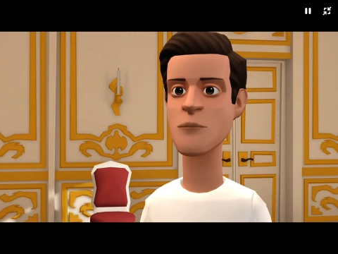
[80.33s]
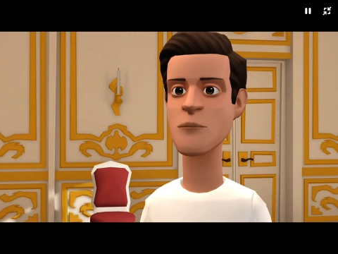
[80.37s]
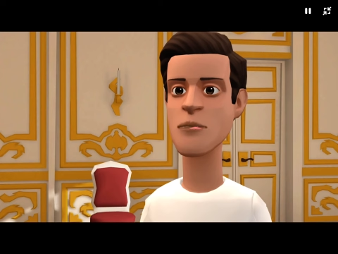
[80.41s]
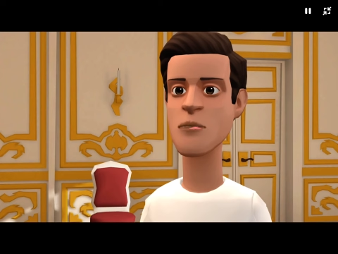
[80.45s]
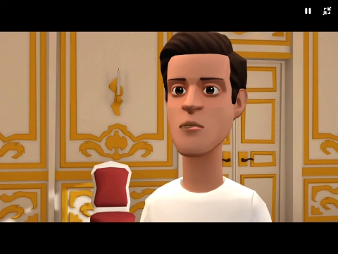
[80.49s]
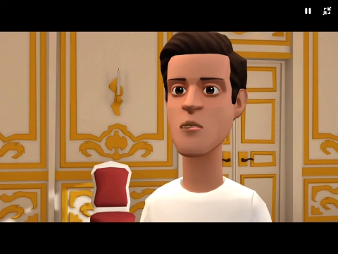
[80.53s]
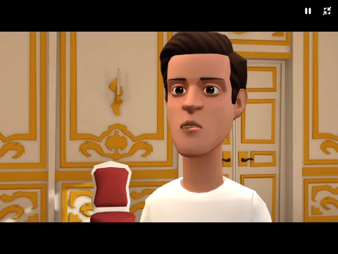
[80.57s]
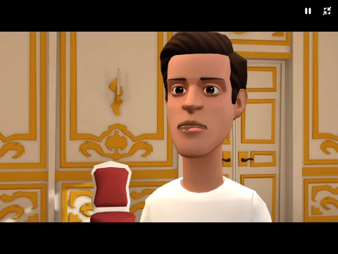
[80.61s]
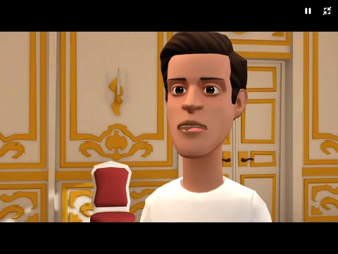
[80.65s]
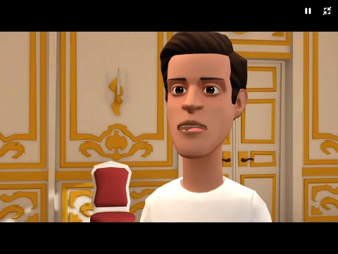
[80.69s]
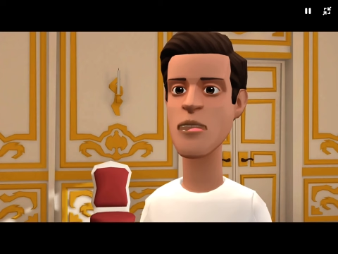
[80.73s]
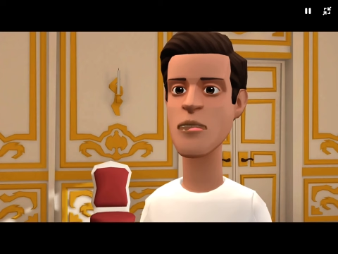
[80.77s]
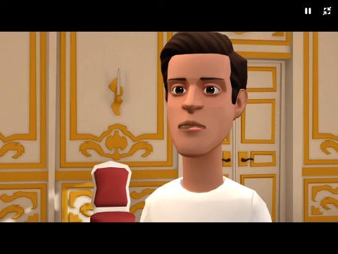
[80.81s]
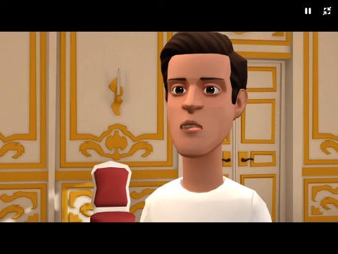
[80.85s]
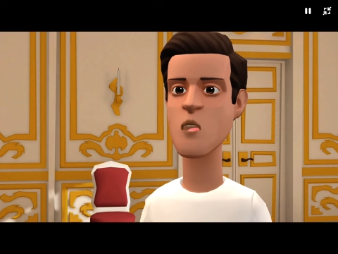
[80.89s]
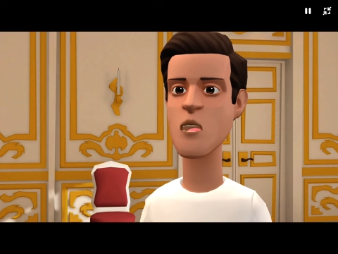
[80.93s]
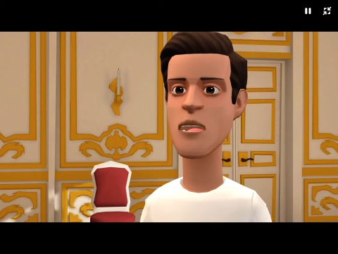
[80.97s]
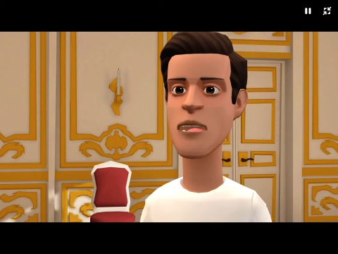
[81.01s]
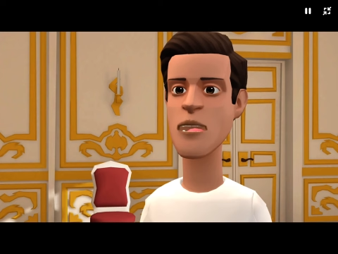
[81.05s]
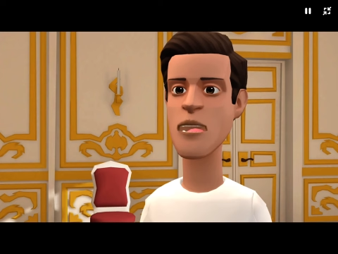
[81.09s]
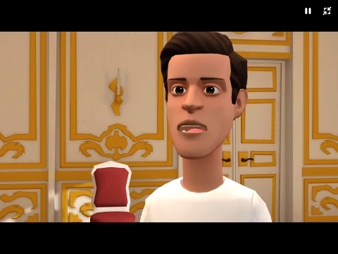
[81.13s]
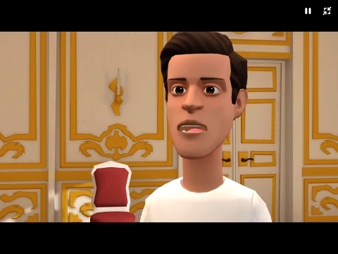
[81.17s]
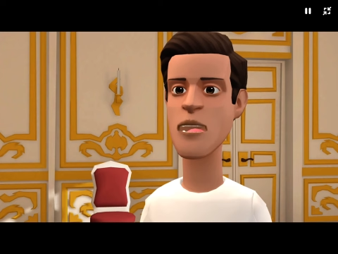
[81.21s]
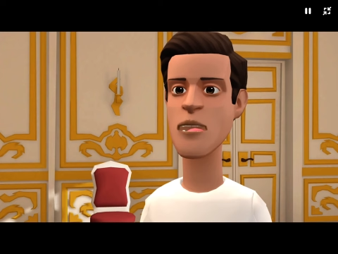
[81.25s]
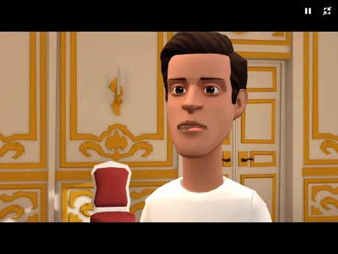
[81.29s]

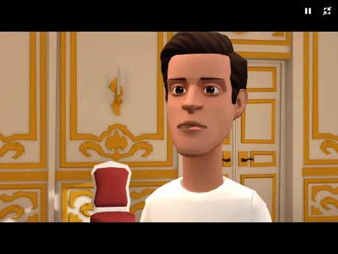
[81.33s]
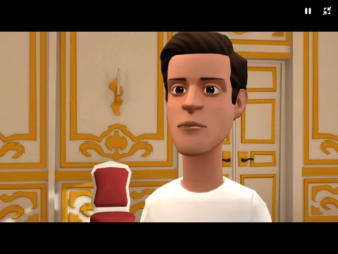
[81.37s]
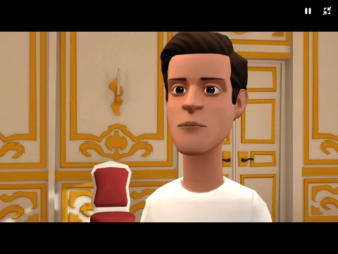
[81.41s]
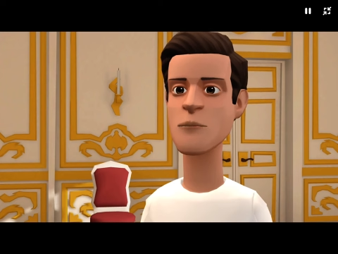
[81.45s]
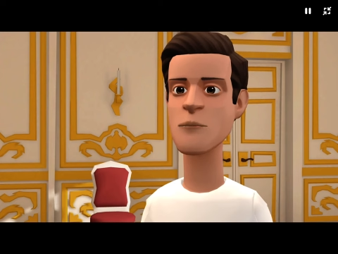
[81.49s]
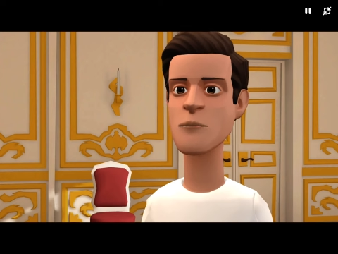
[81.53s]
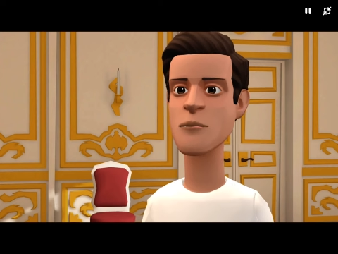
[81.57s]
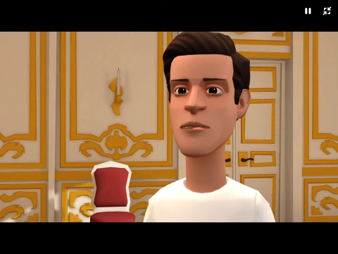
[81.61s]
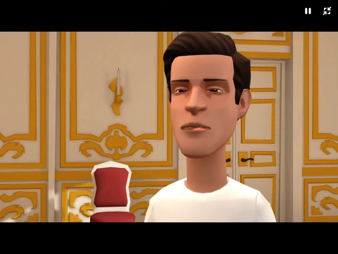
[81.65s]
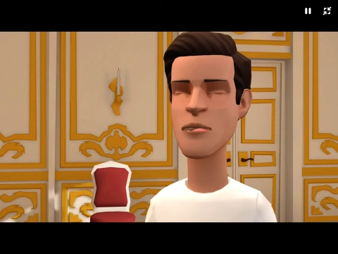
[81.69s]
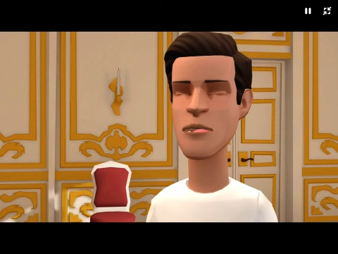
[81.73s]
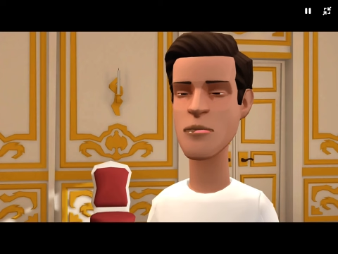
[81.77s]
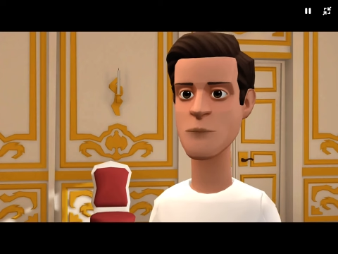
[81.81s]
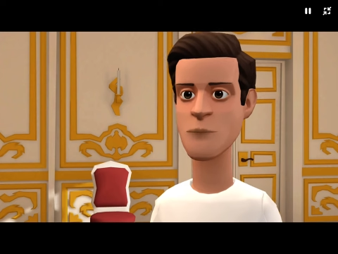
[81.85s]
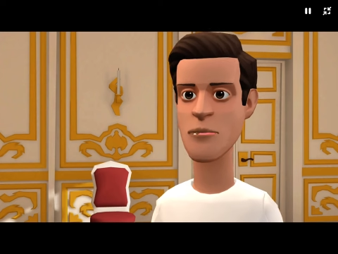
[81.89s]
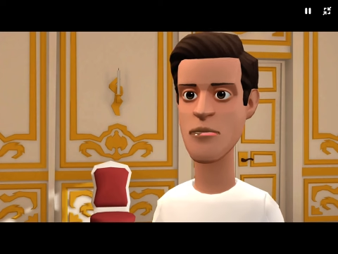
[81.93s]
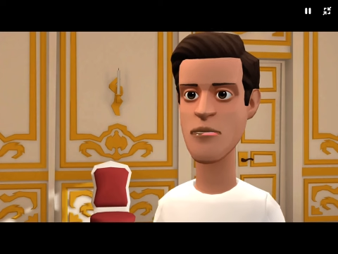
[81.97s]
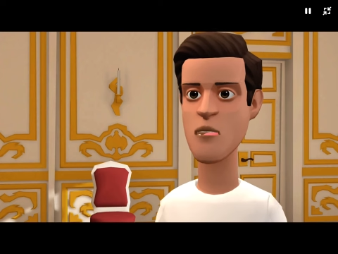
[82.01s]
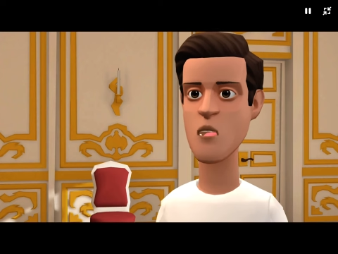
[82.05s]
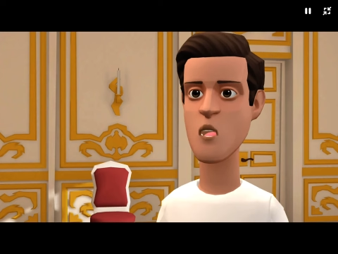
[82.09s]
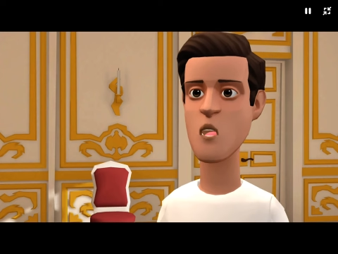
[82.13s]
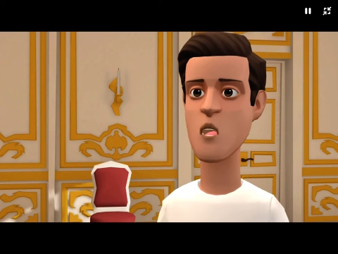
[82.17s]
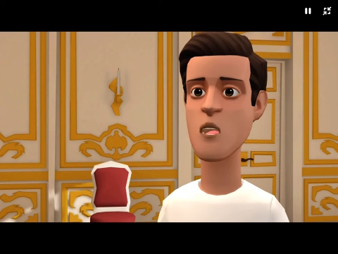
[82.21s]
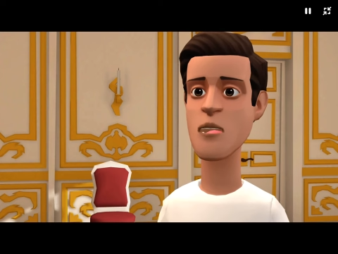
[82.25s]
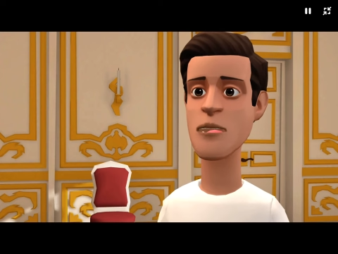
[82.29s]
Rowlands wins,
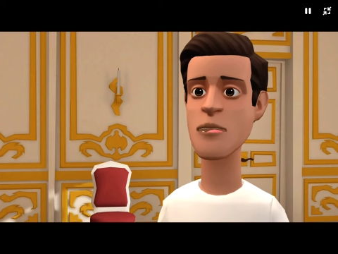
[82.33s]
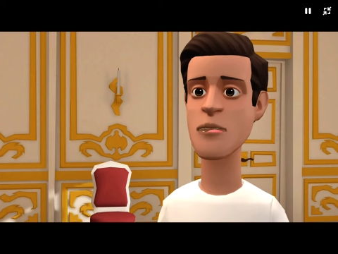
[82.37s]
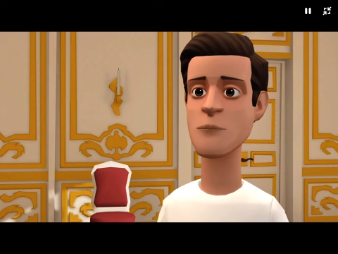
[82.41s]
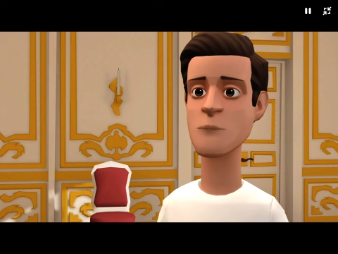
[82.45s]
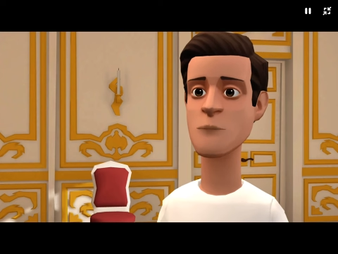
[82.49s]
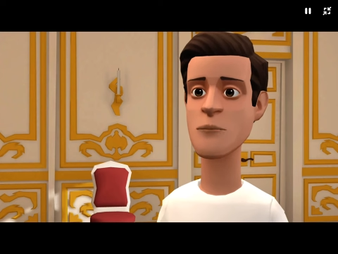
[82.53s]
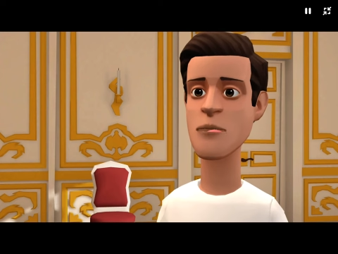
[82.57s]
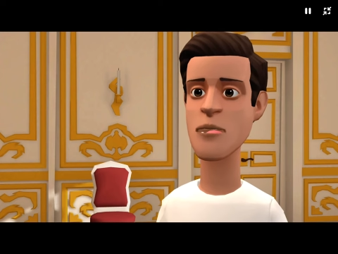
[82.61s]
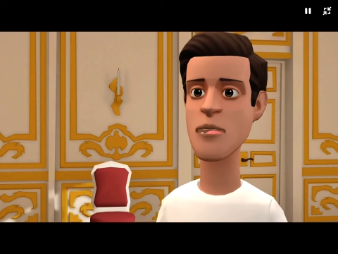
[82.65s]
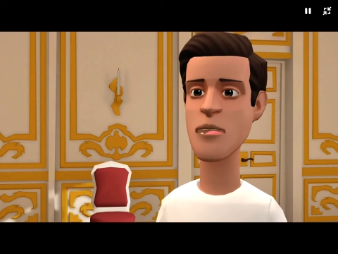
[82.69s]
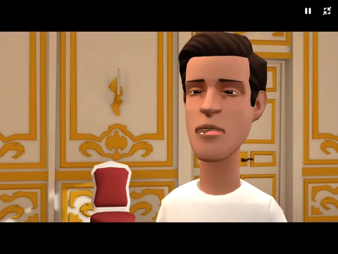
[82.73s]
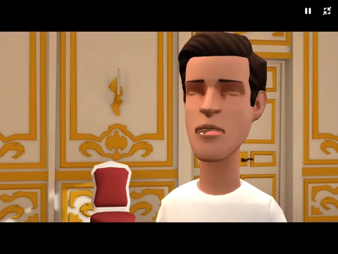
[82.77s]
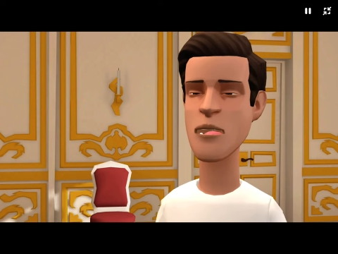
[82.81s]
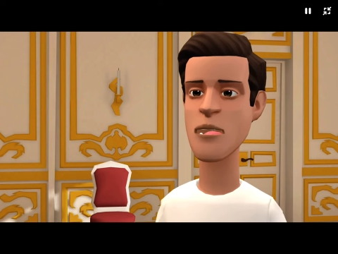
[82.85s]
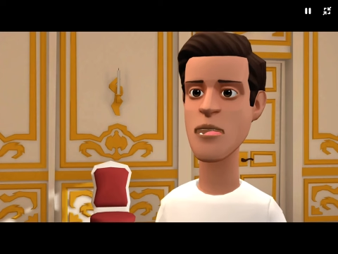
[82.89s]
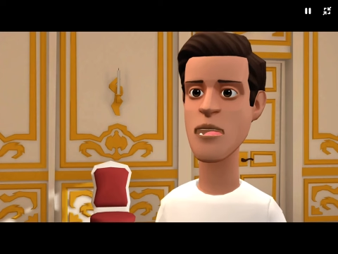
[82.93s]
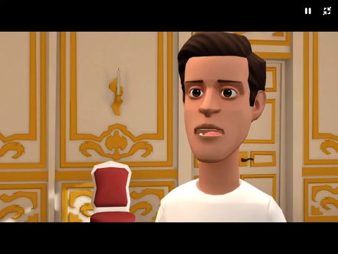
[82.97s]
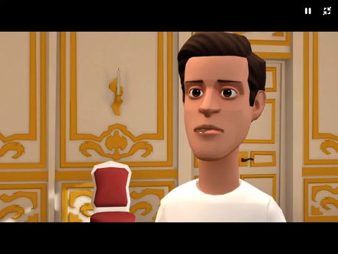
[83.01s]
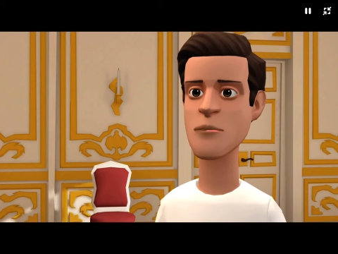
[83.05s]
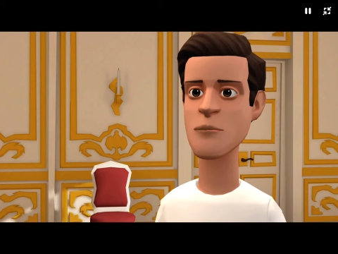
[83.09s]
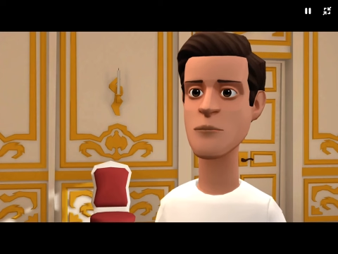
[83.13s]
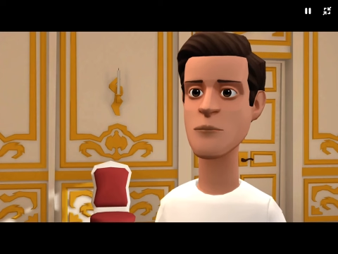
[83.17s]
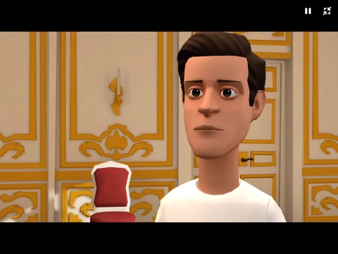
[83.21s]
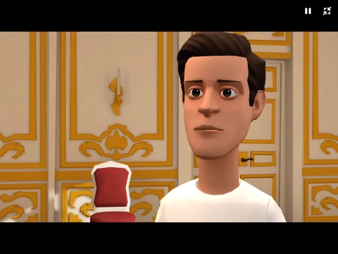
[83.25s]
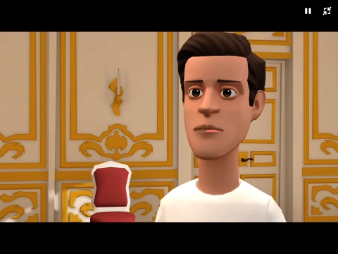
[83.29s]
type A for Lime
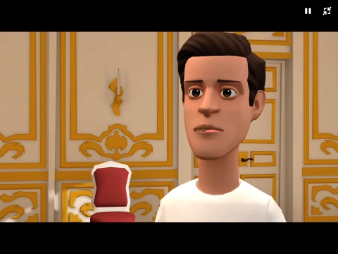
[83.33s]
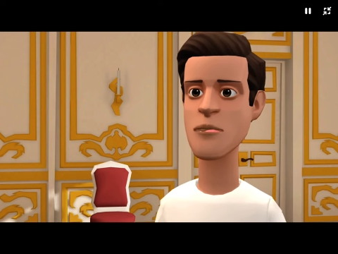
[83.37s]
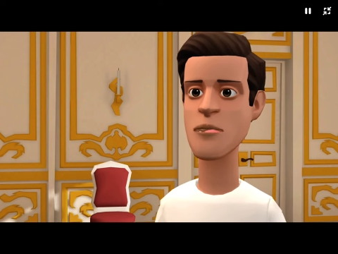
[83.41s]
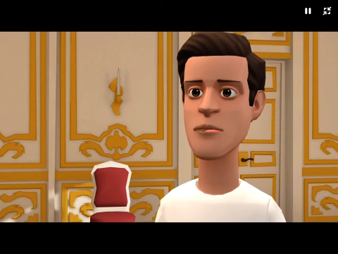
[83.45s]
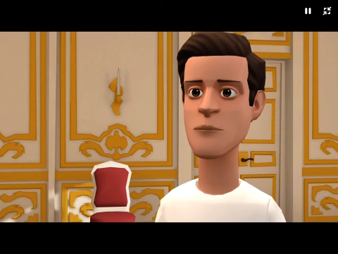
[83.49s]
Kiln,